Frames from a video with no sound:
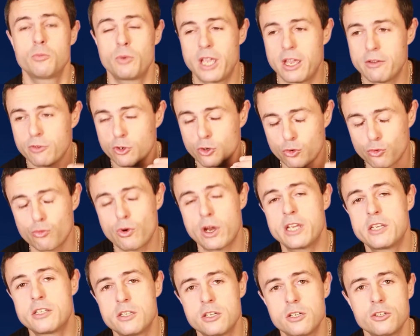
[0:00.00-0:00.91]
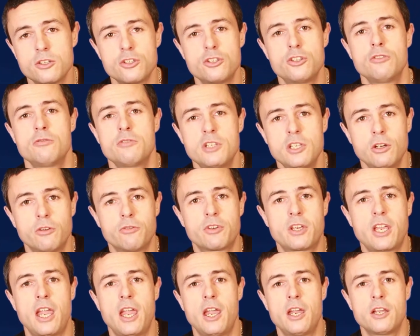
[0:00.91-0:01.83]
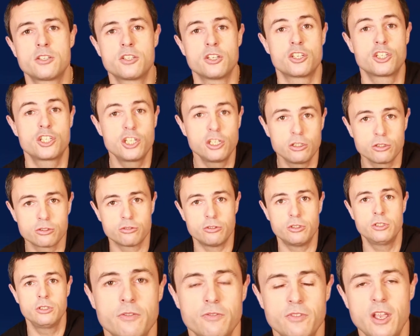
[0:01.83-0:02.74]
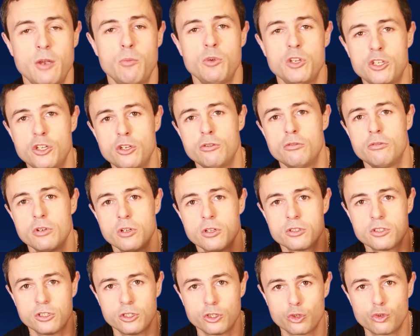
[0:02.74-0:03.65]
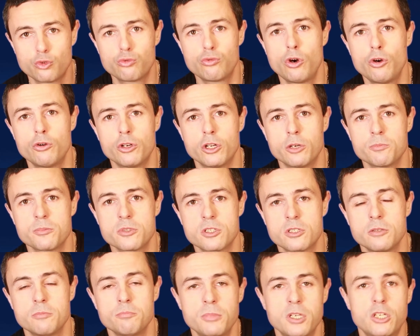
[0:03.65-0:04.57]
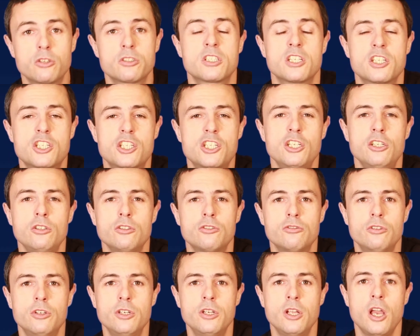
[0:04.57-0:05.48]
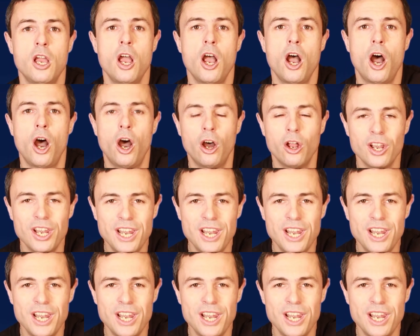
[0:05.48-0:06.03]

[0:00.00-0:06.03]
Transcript: we have a greater duty of care to children than we do to the grown-ups. Because the children are